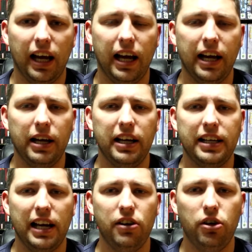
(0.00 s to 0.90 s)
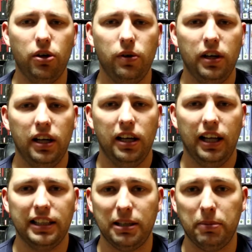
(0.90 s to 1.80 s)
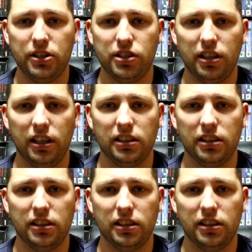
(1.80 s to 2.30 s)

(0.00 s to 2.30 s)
Uh, Nintendo, as I mentioned,